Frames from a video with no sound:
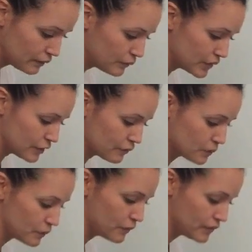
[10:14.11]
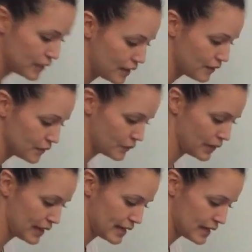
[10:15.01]
when you remove it all the
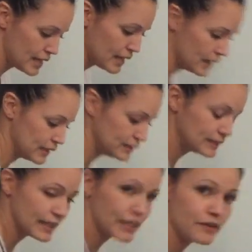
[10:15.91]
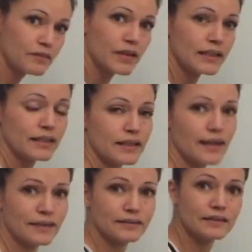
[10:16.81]
way, let's say you've done it
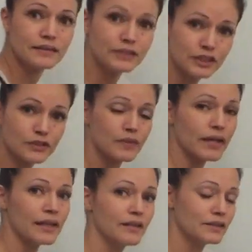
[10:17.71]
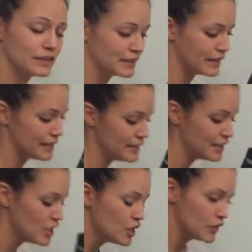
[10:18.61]
on just regular skin,
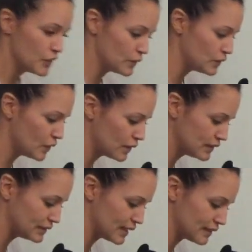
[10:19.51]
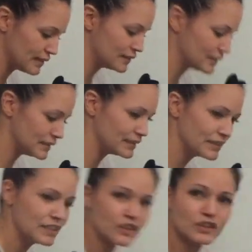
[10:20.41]
you'll notice that there's these
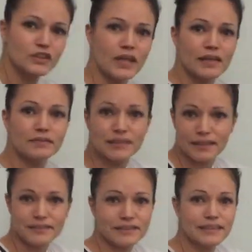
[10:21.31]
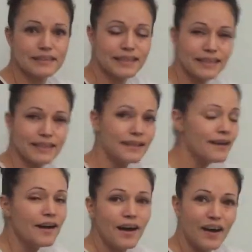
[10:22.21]
little stripes on your skin,
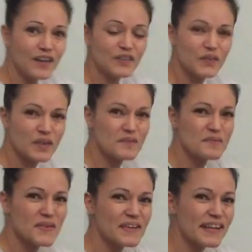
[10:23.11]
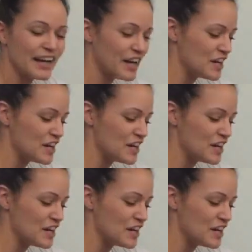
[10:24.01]
all normal.